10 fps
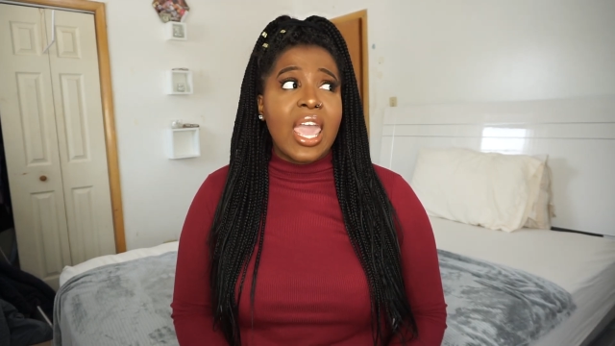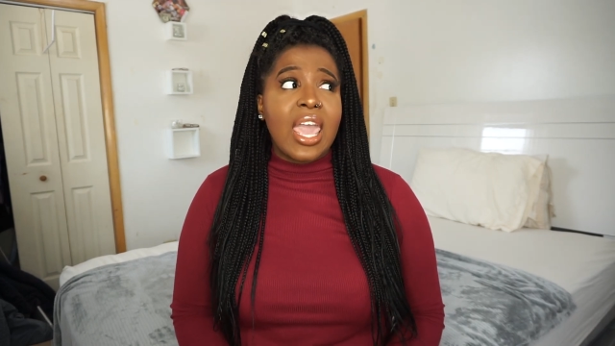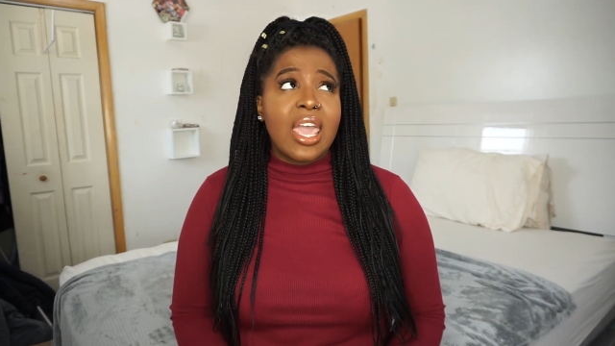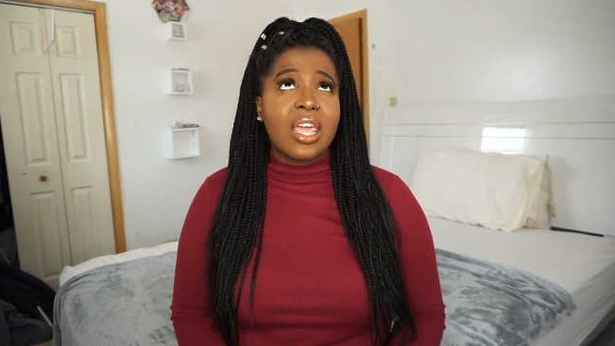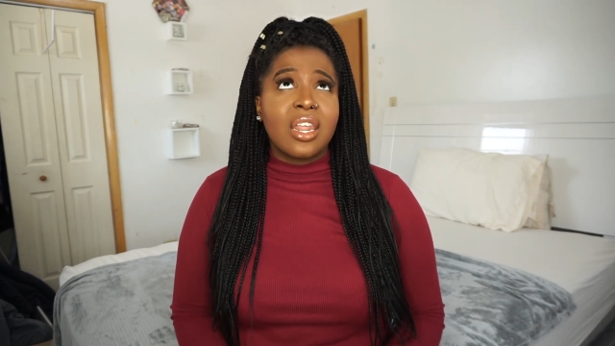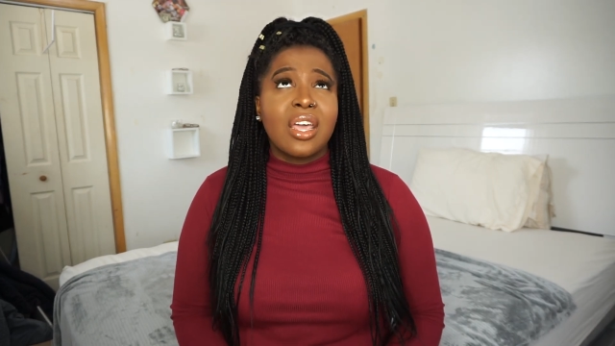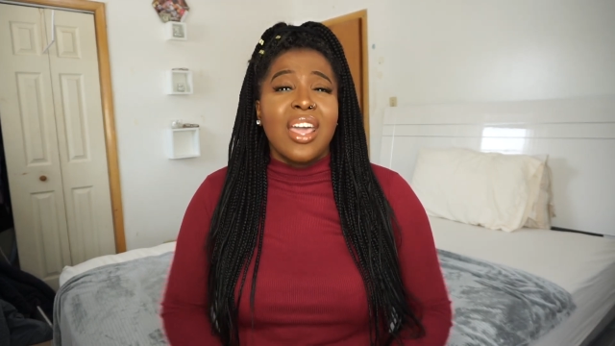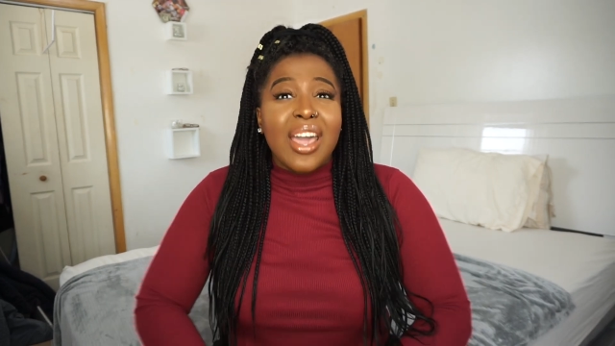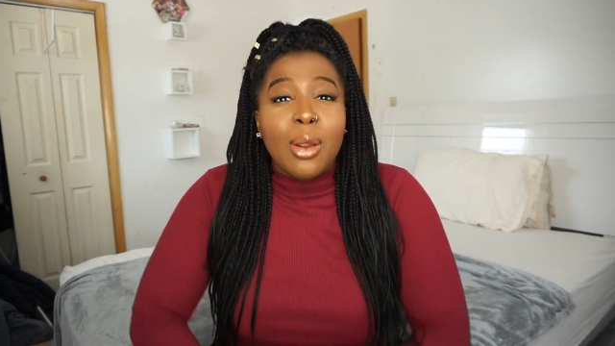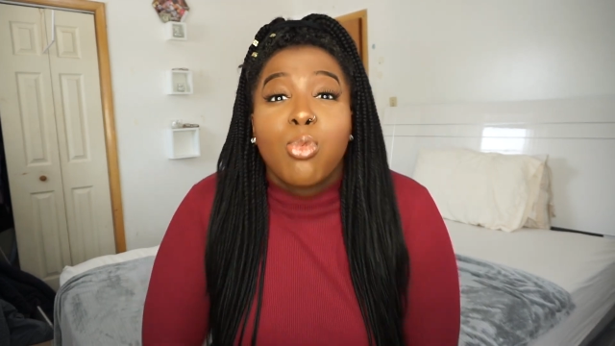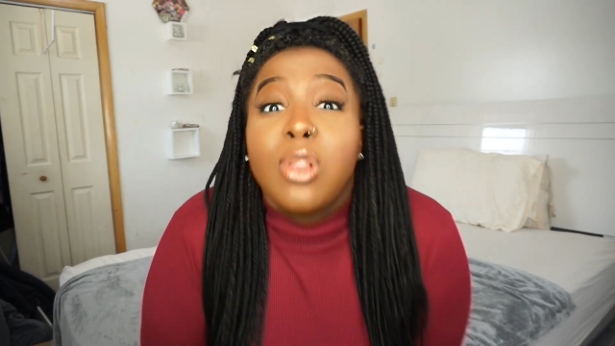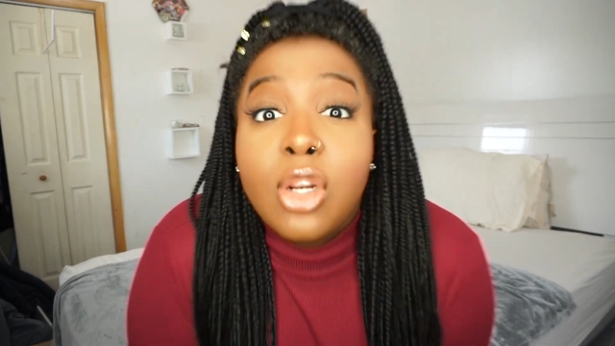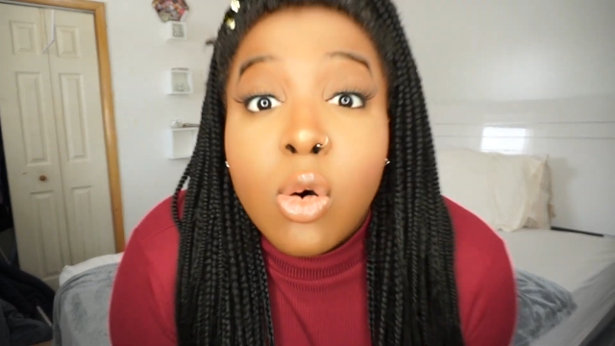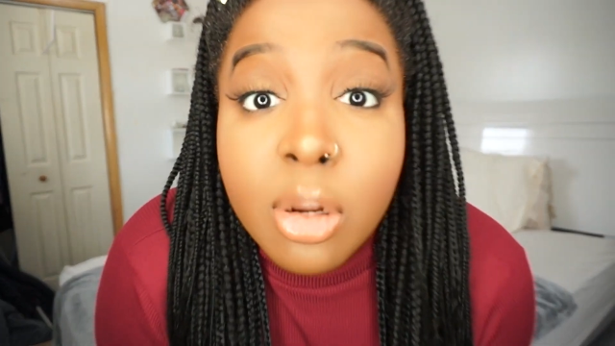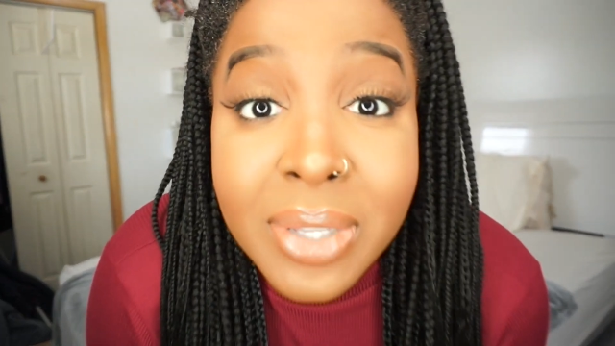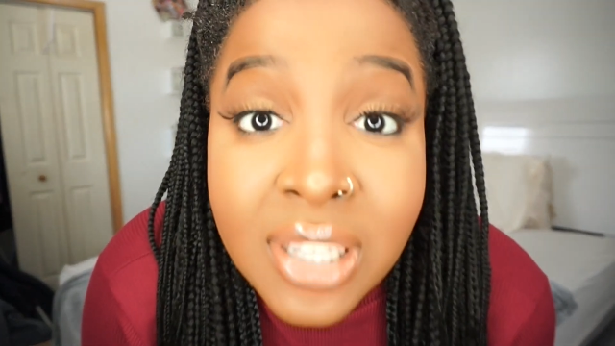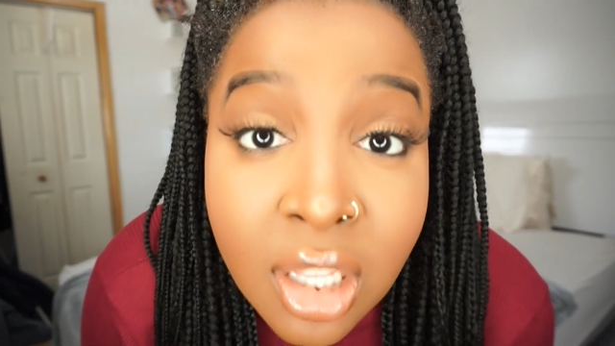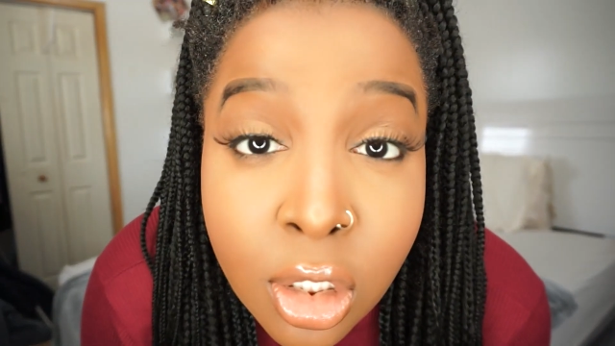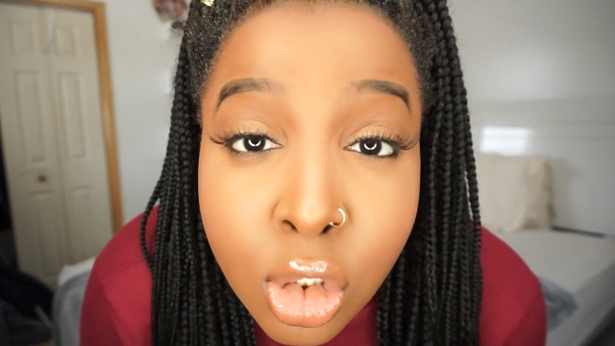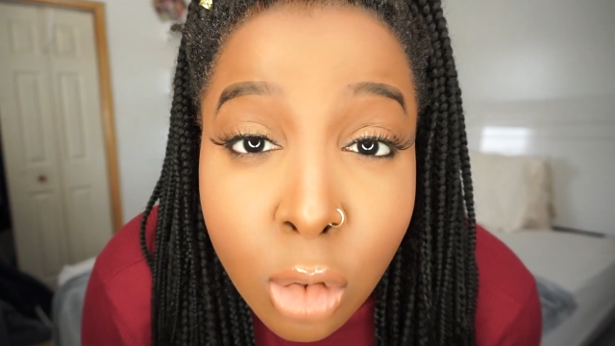And I really don't want to be
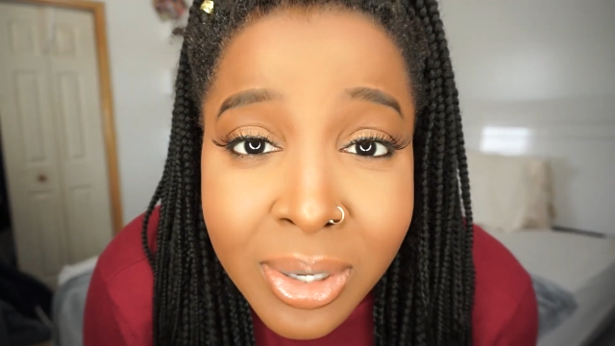telling the story,